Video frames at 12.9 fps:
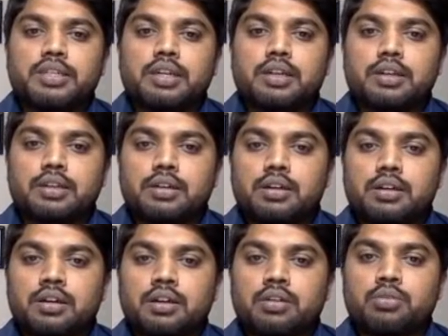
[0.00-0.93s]
or
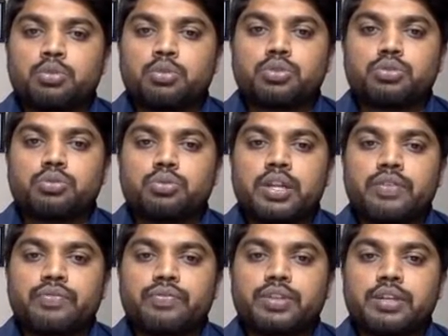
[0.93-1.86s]
host who
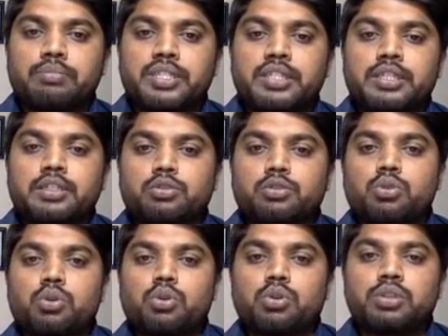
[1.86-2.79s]
left the meeting, so
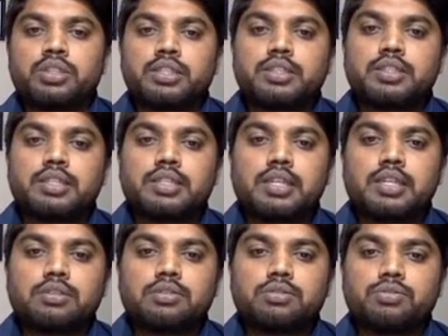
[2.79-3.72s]
all these
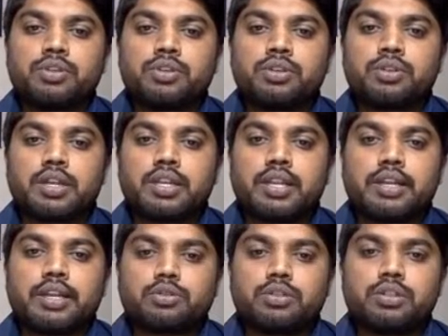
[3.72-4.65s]
details you can
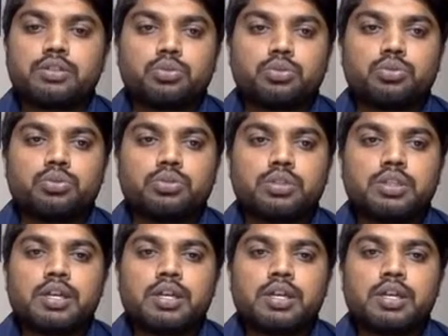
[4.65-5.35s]
actually choose.